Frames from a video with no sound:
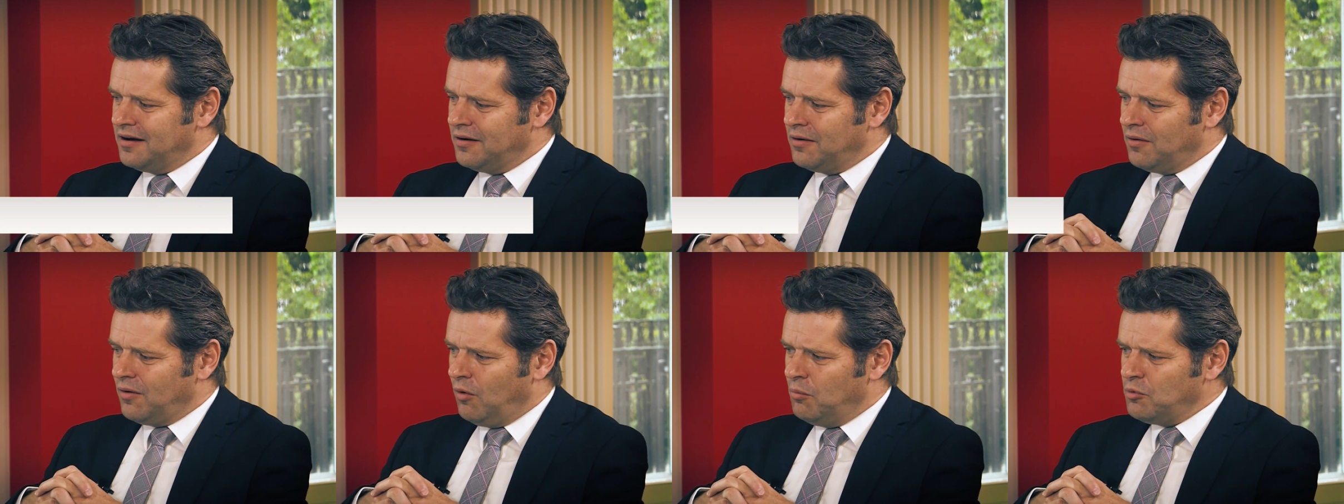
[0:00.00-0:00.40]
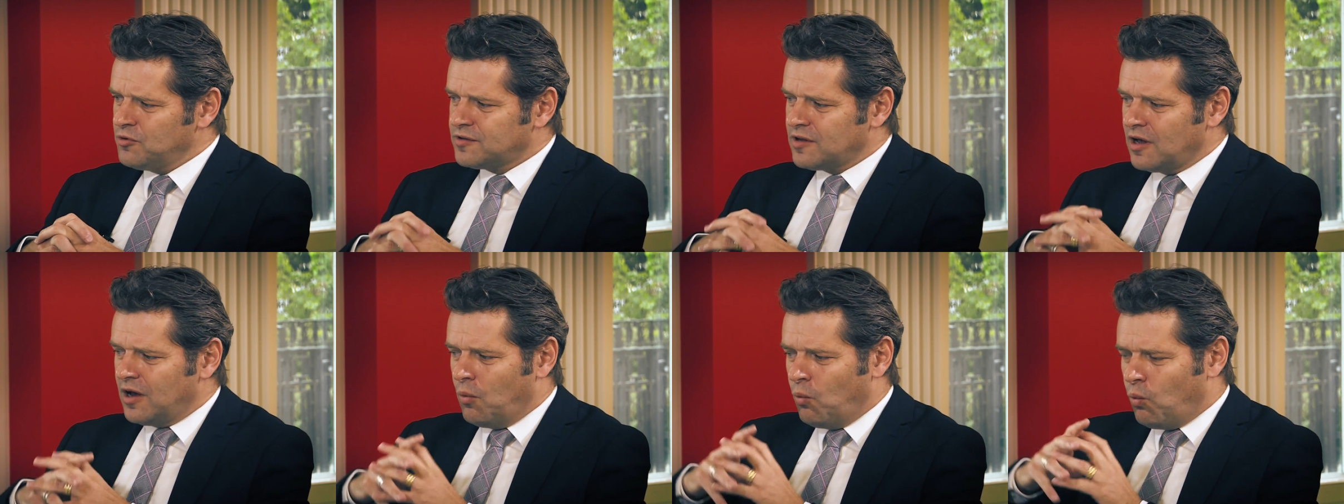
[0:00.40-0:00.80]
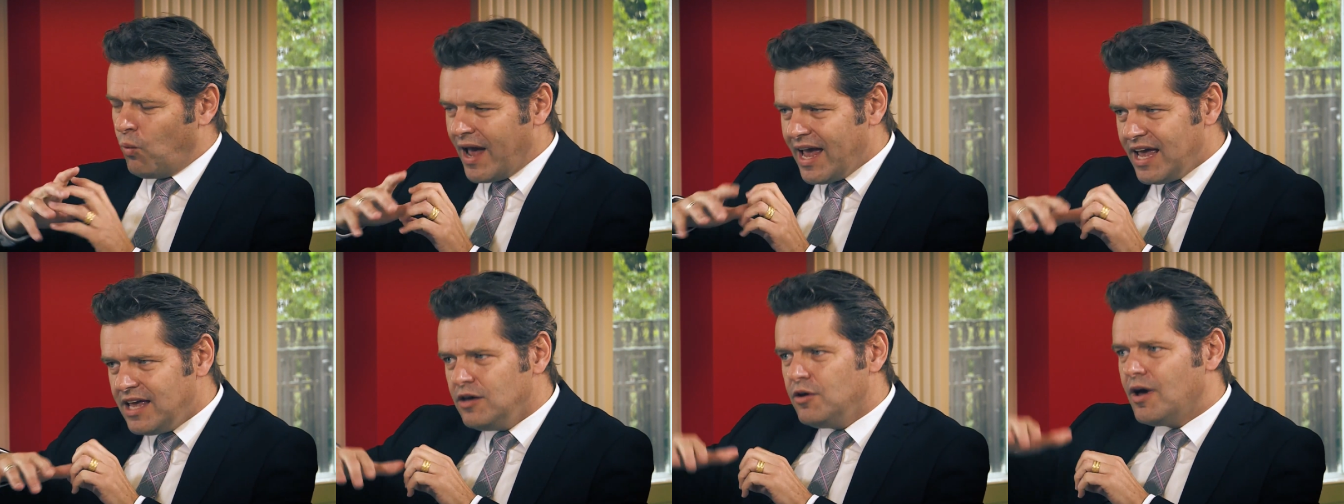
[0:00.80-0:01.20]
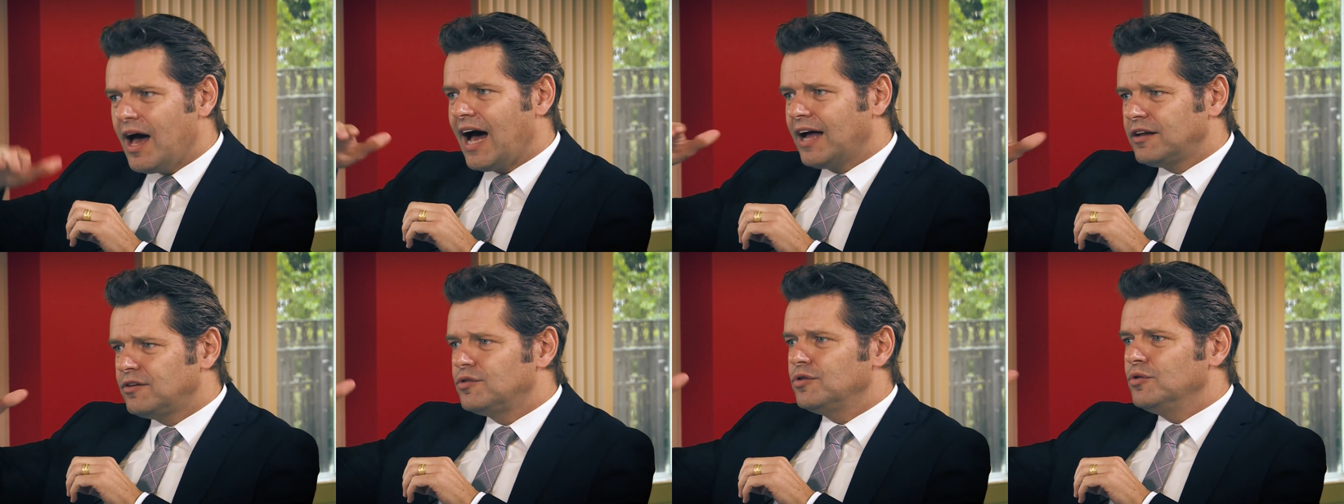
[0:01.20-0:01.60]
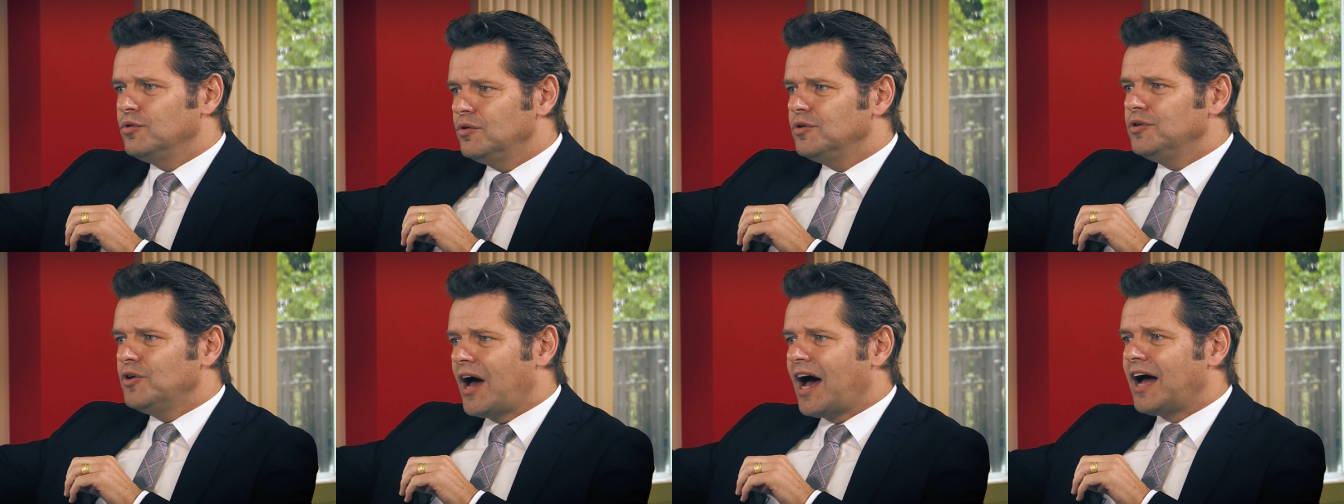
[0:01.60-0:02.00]
almost a way you had
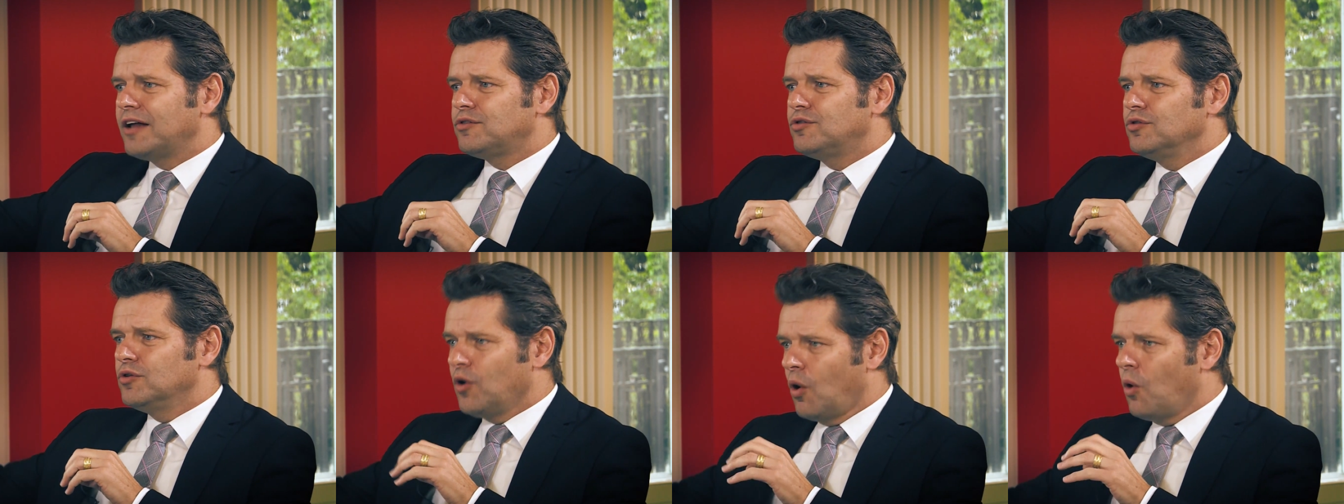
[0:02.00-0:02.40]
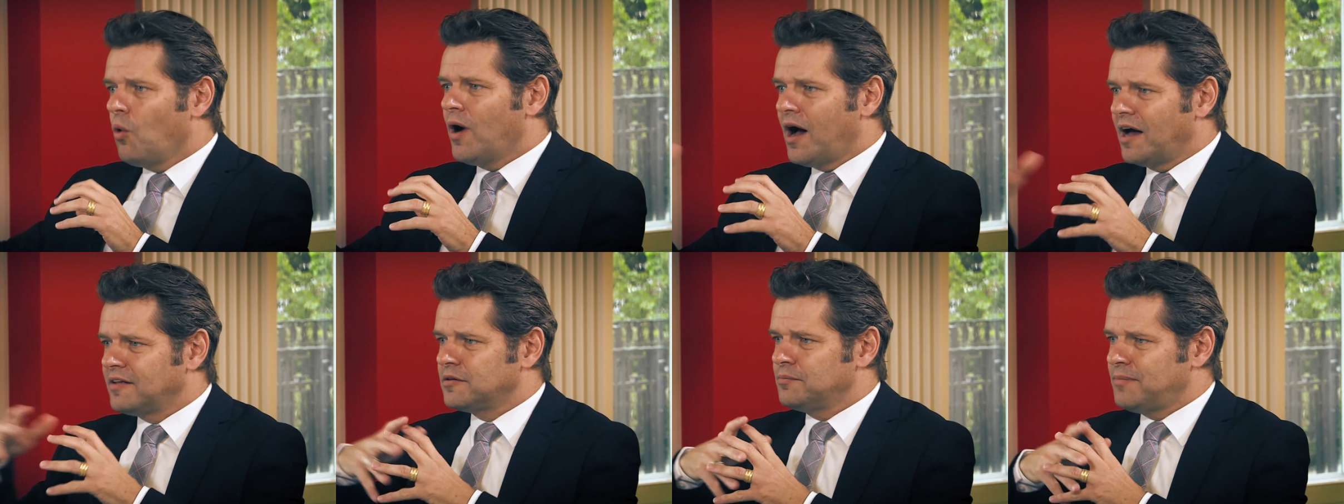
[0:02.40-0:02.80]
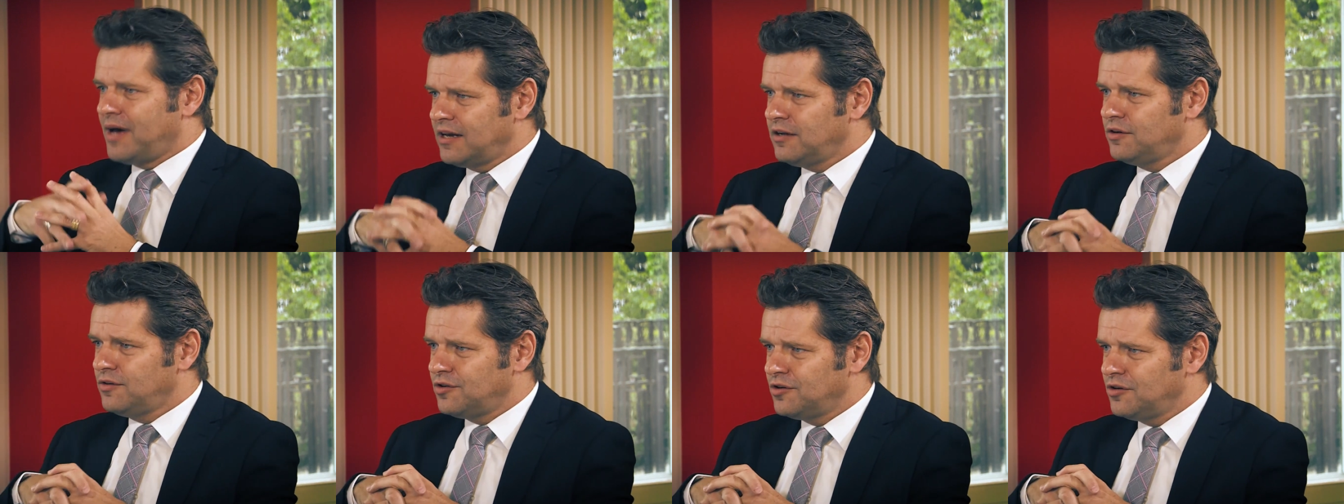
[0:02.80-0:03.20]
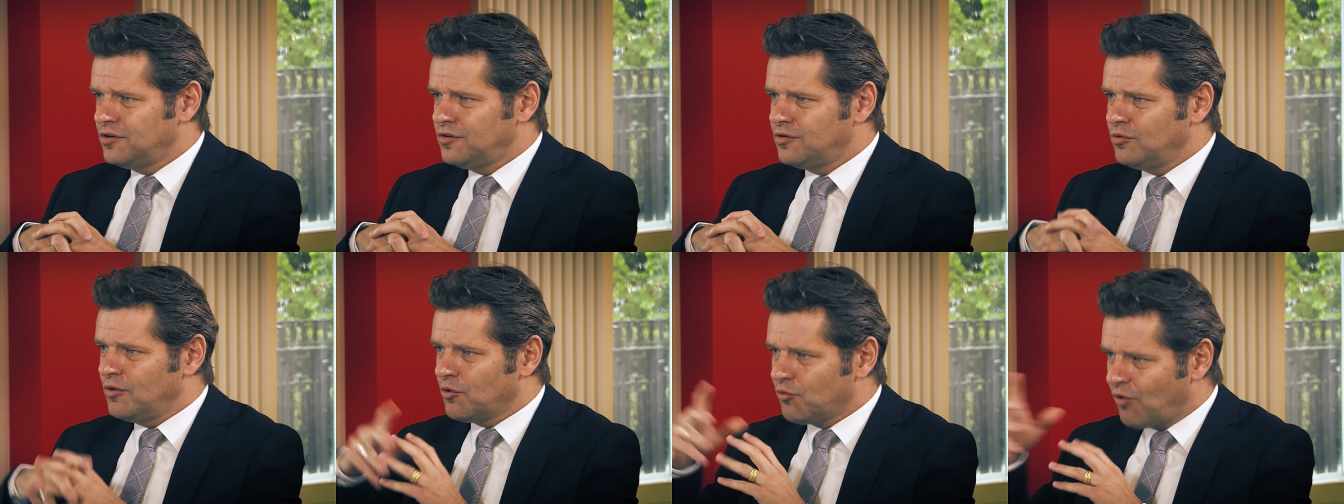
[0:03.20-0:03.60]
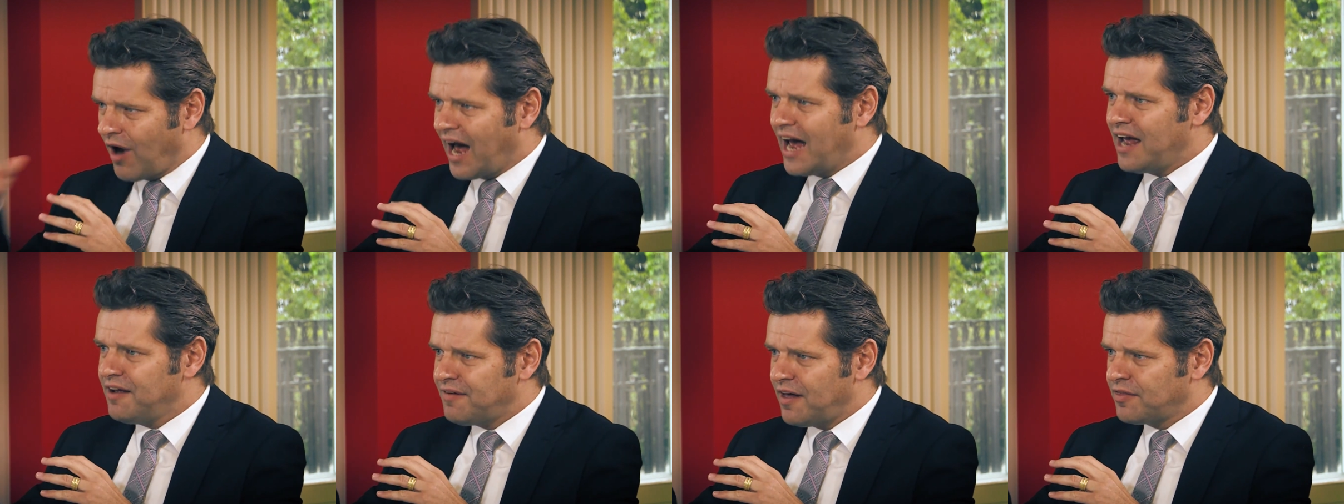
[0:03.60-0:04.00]
to go as a manager to
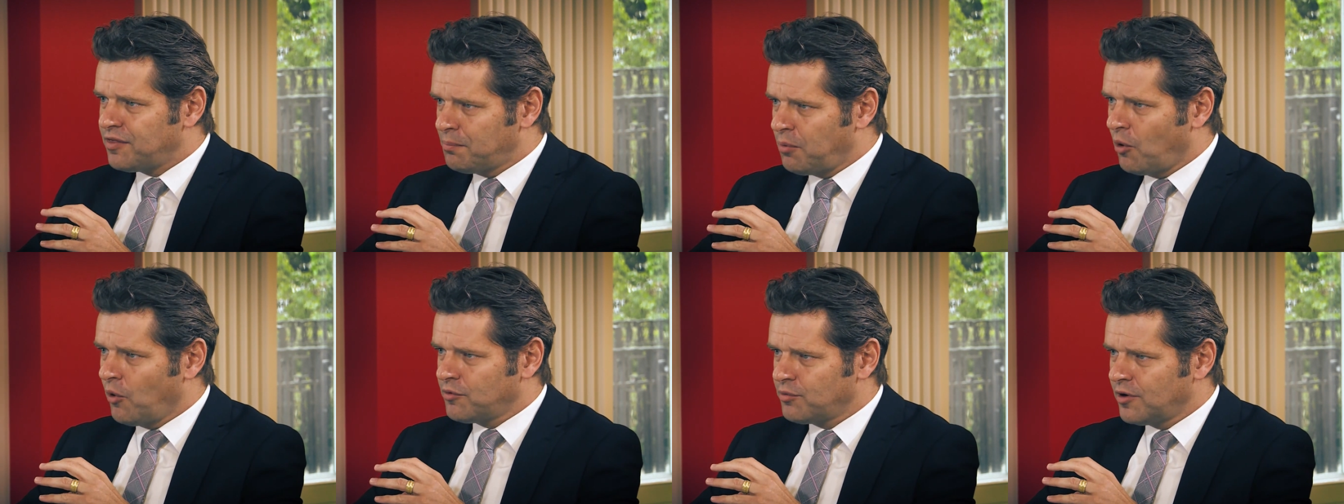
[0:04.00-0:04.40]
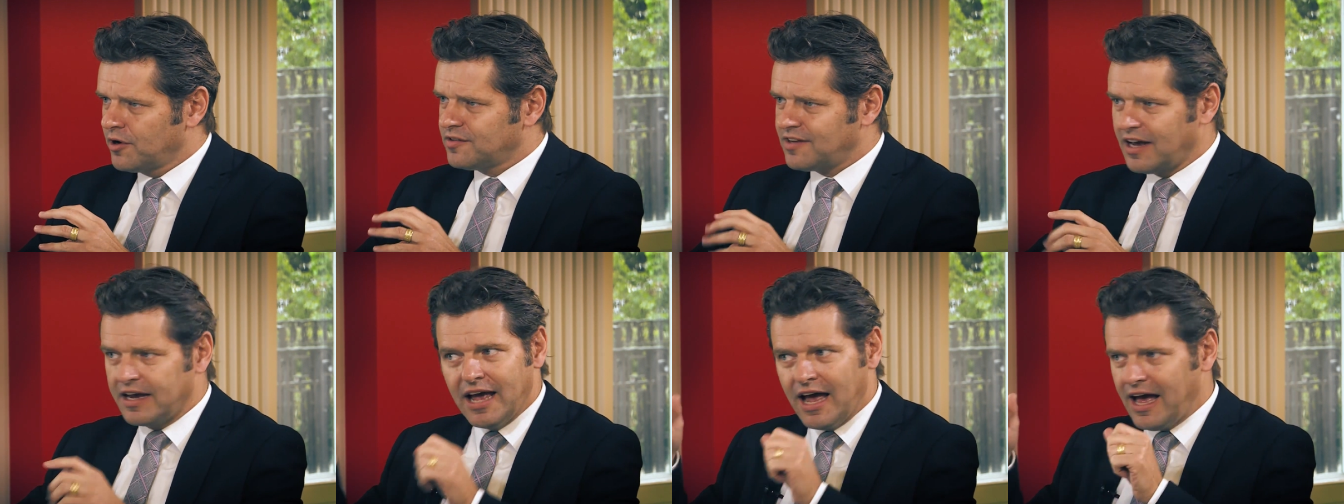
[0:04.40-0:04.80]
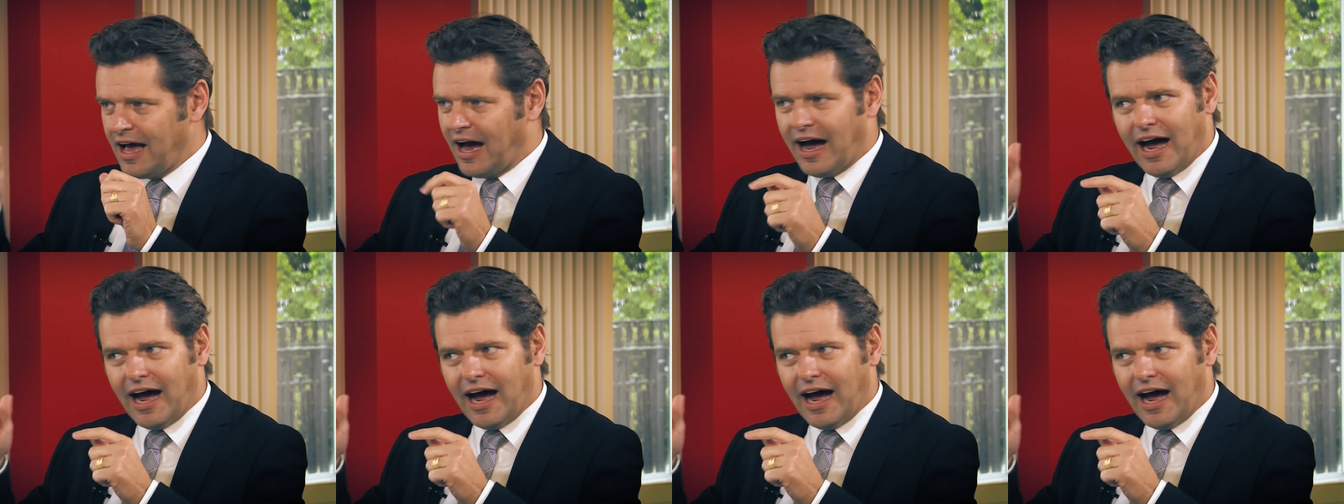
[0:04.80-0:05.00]
arrive at the point where you say,